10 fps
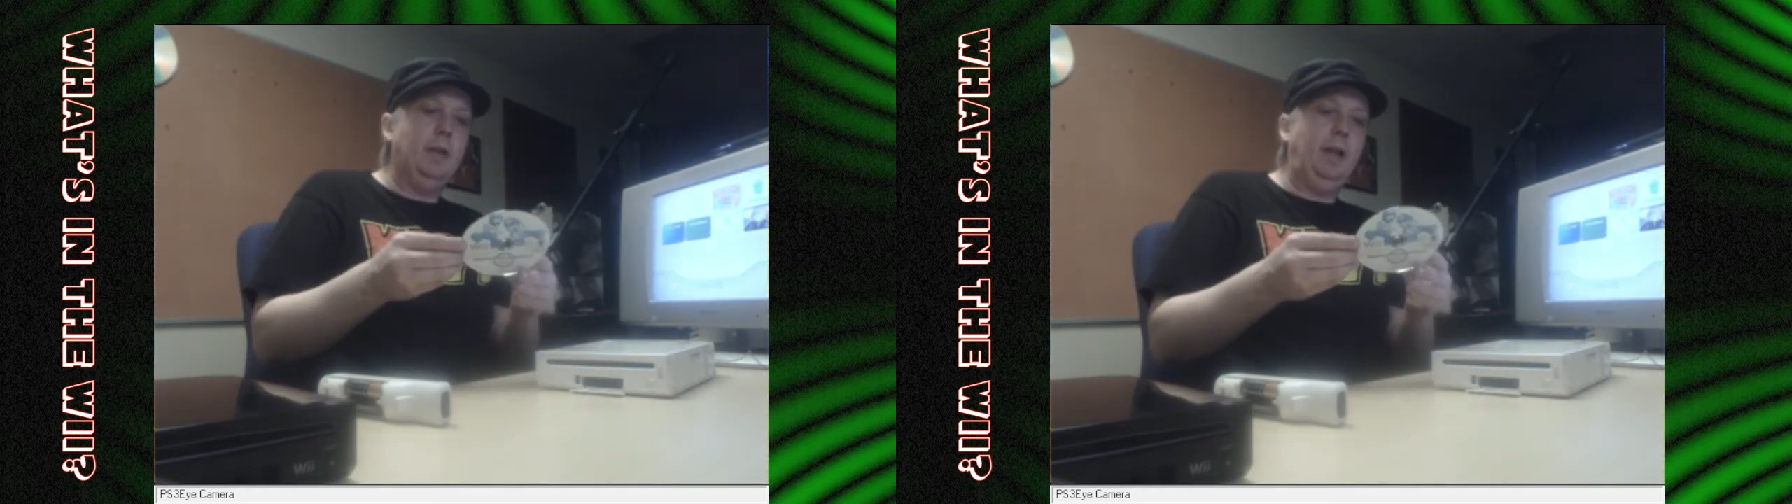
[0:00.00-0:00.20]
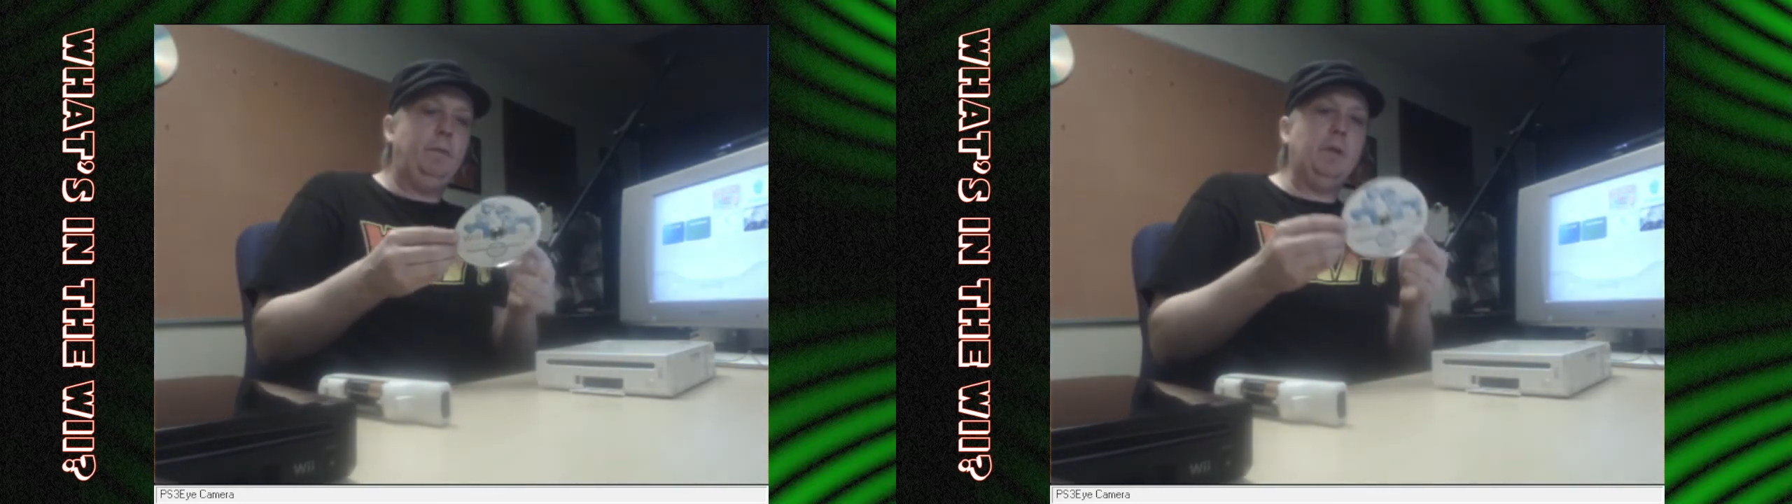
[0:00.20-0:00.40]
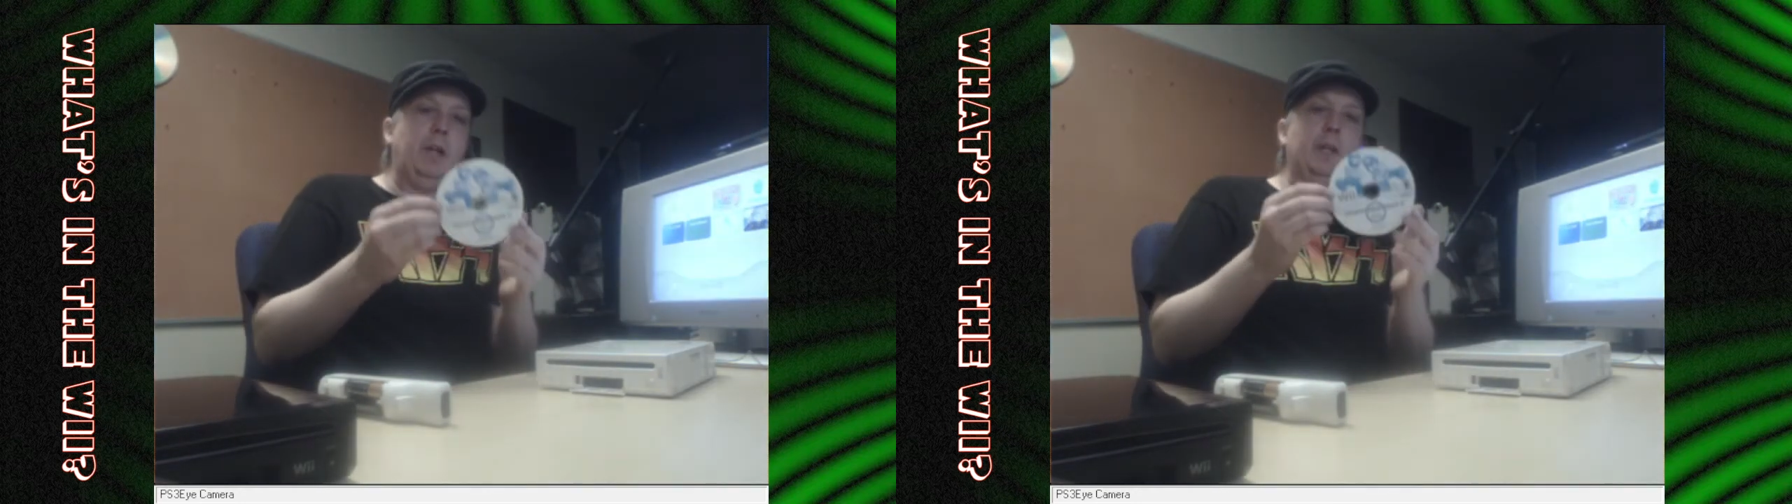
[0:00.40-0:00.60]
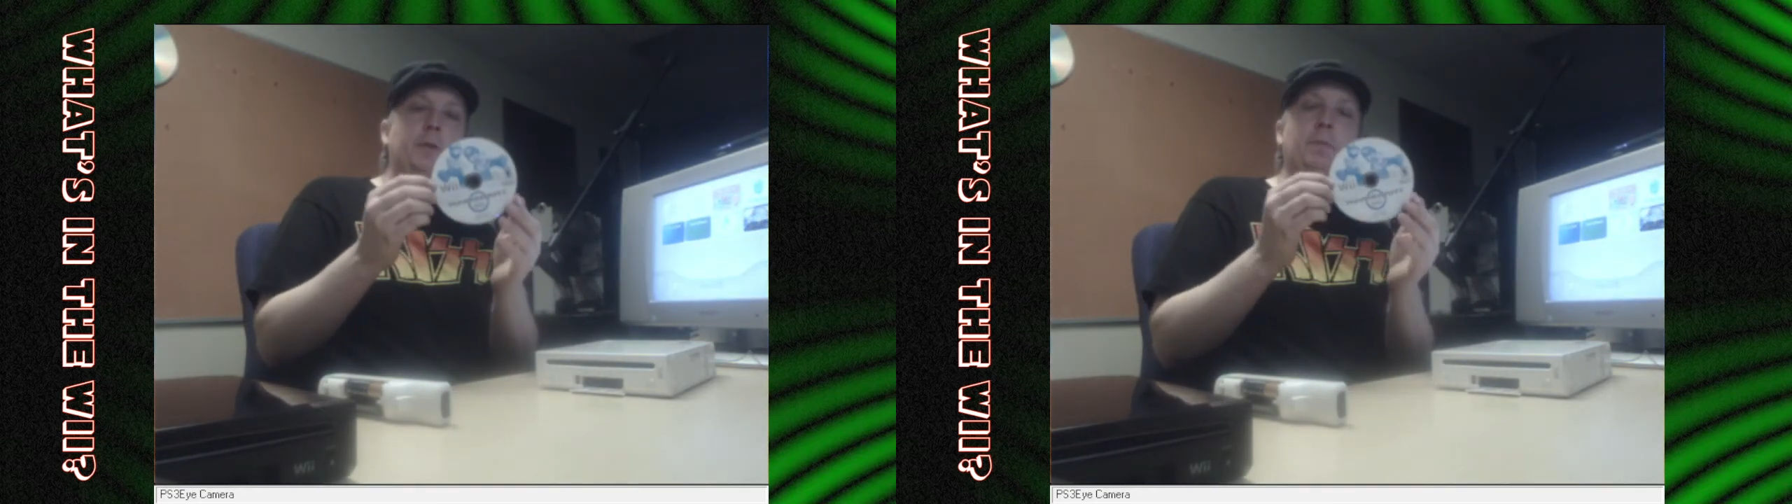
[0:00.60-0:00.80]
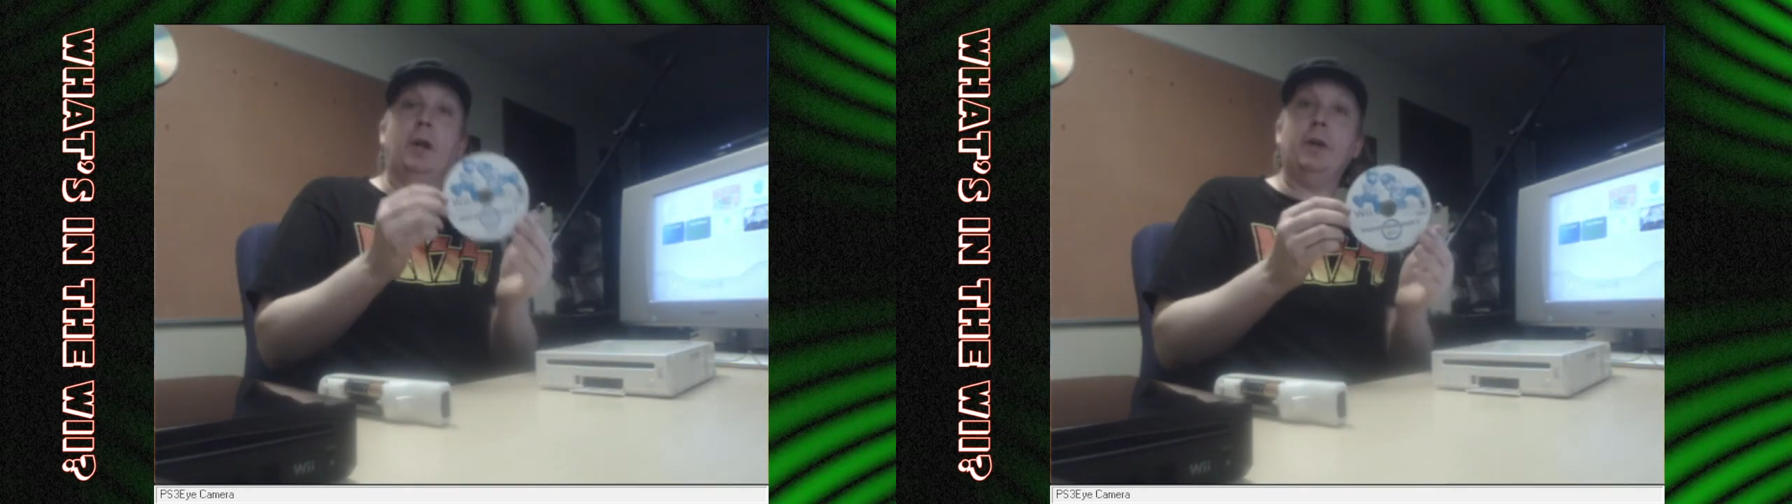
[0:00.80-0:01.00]
If you
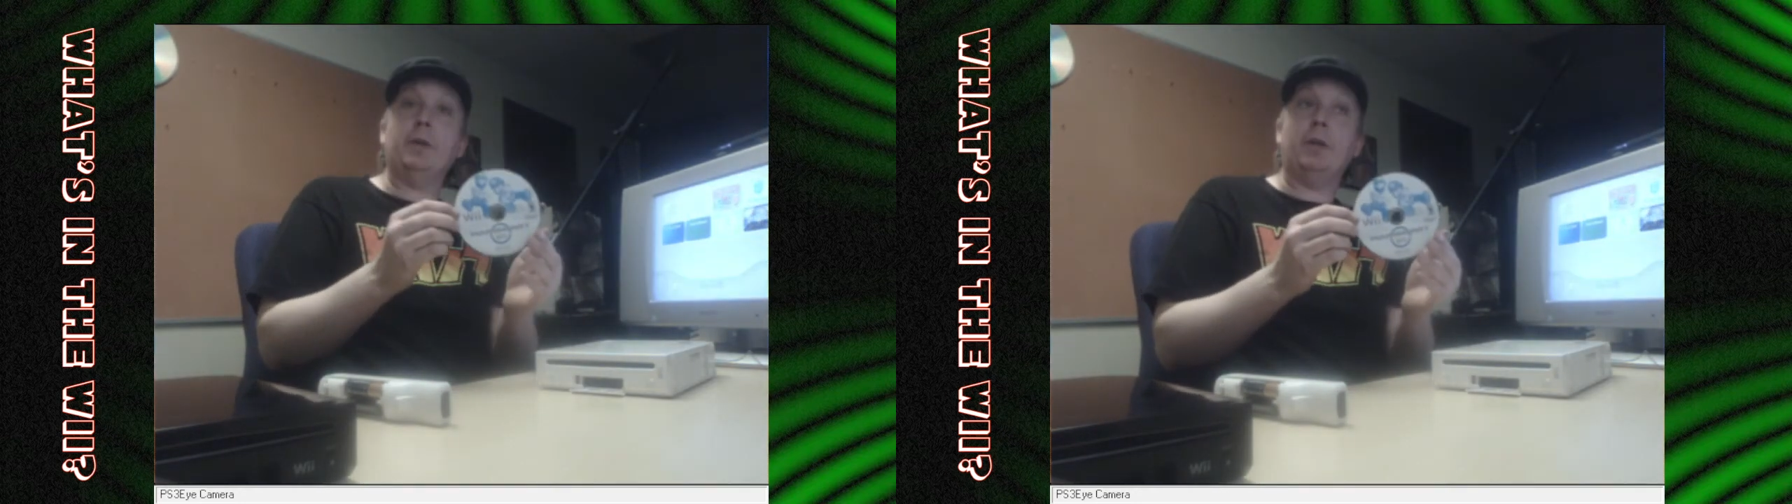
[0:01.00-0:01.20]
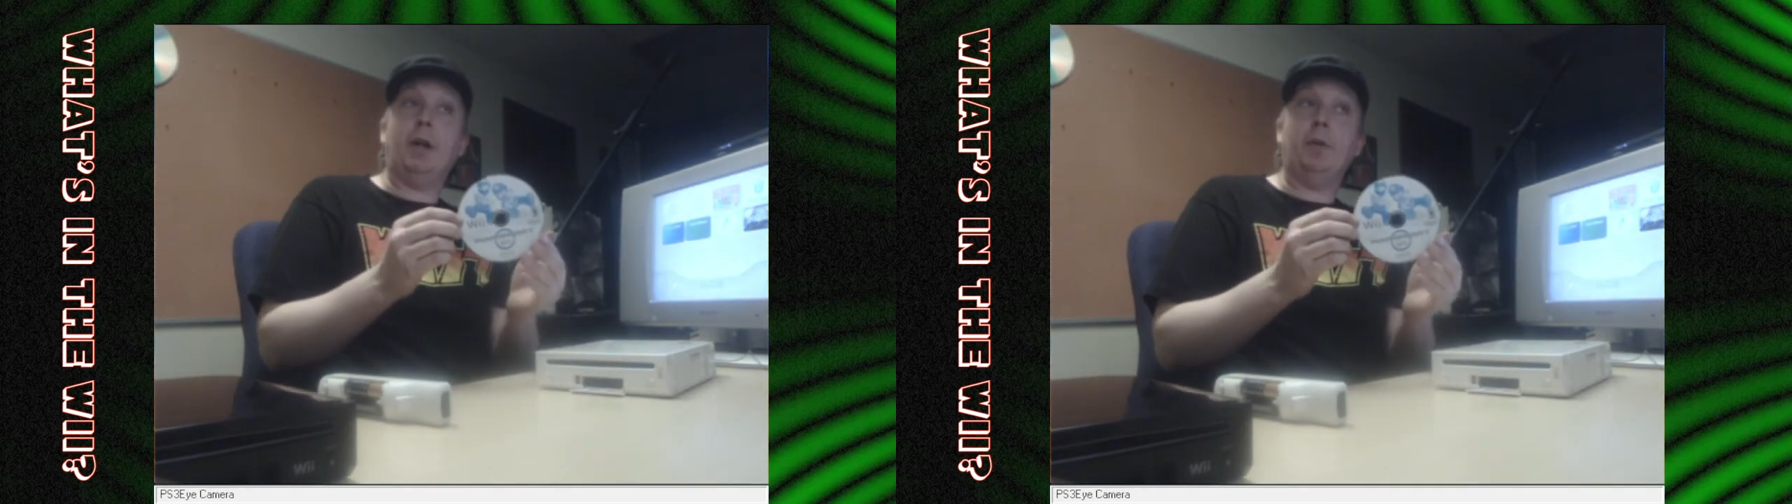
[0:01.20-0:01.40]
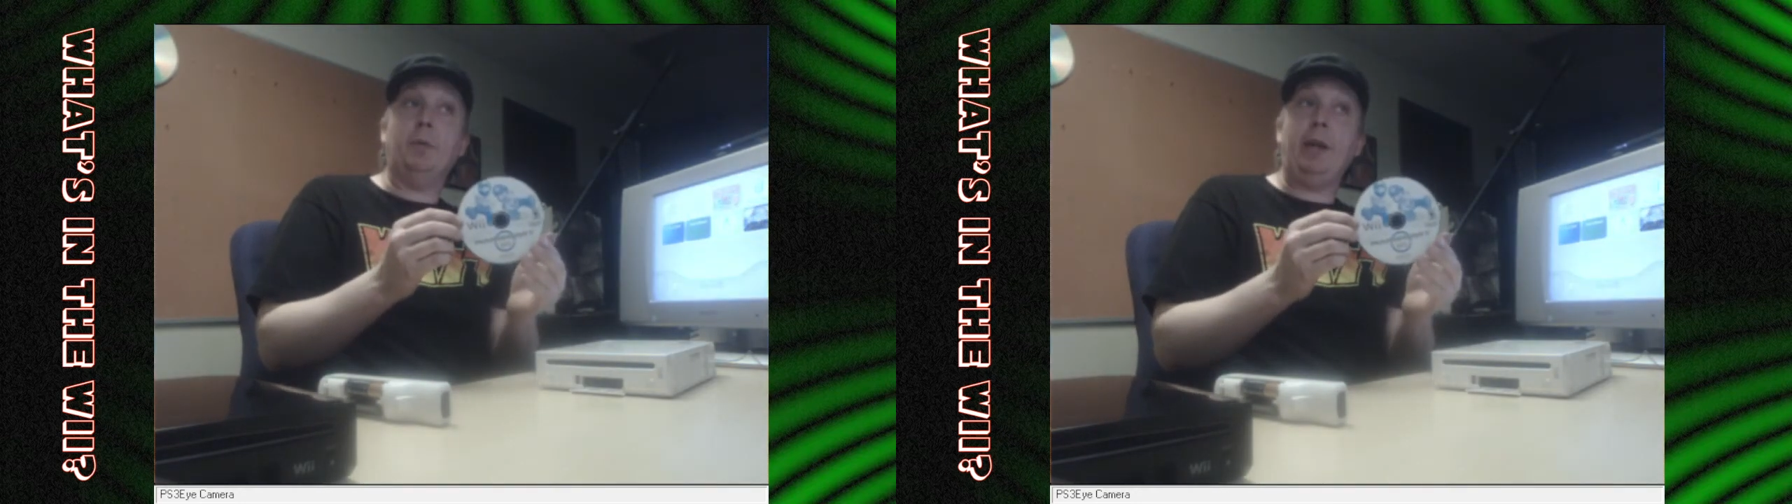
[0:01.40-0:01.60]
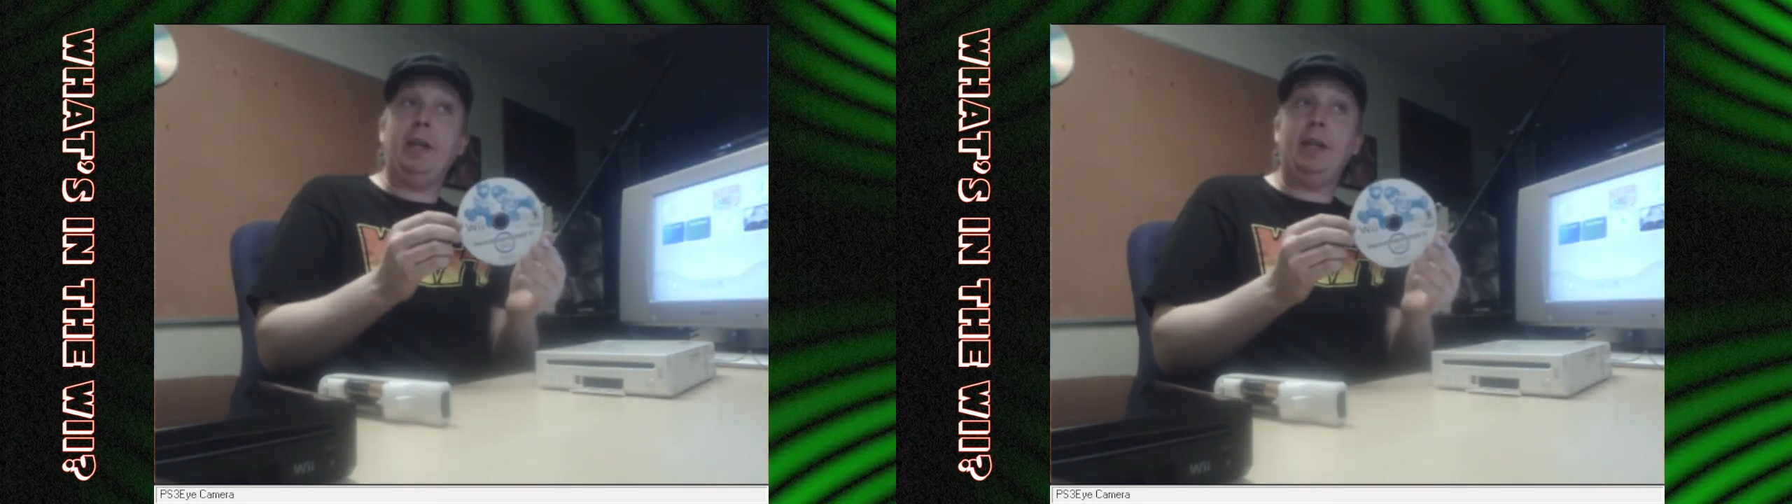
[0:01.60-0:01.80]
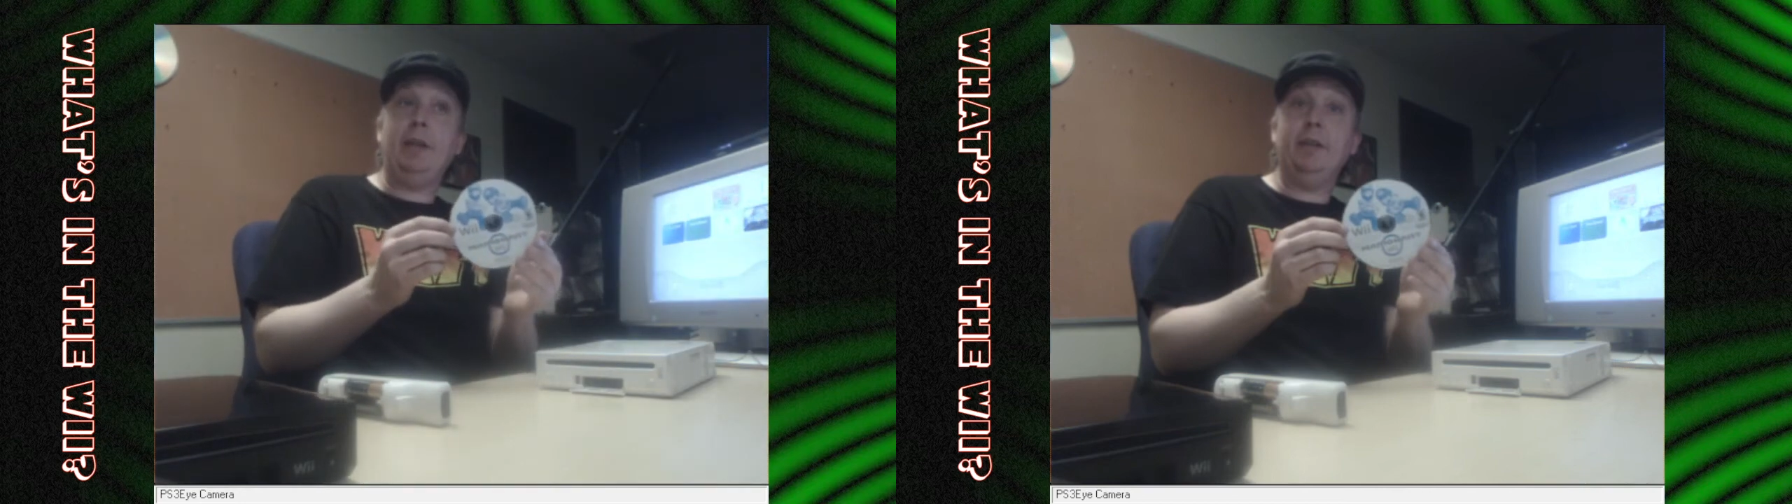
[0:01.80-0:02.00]
guessed Mario Kart
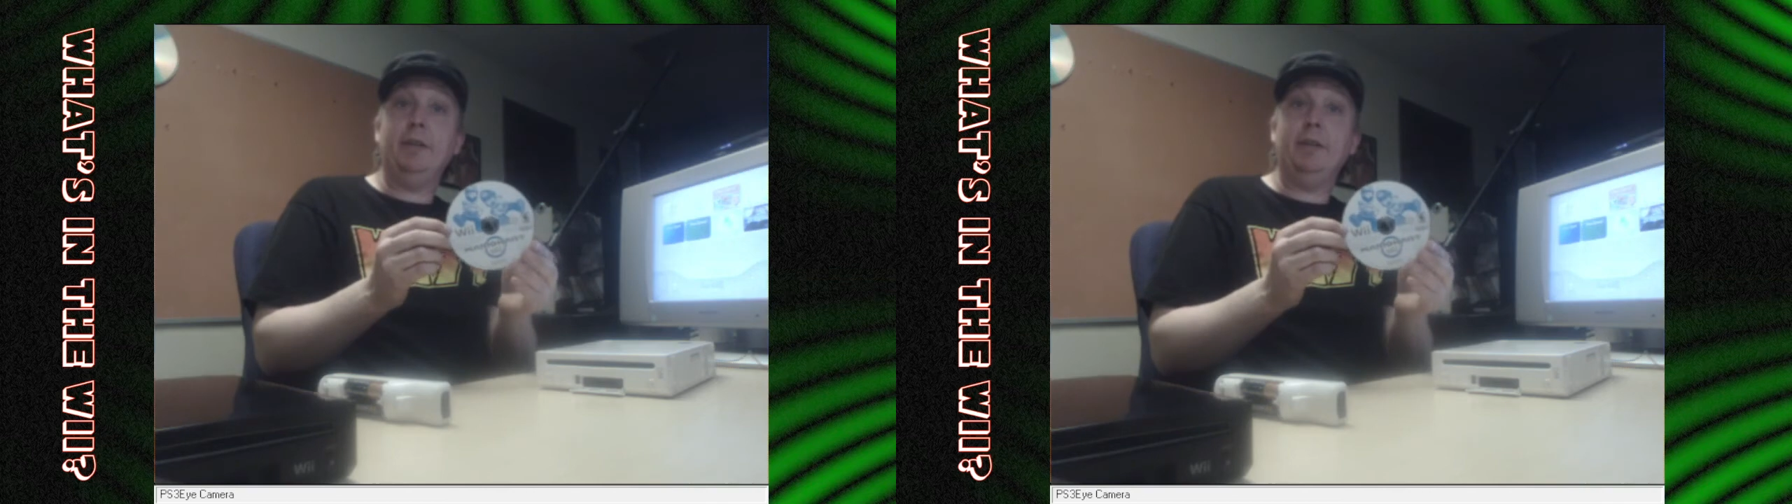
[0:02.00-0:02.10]
Wii,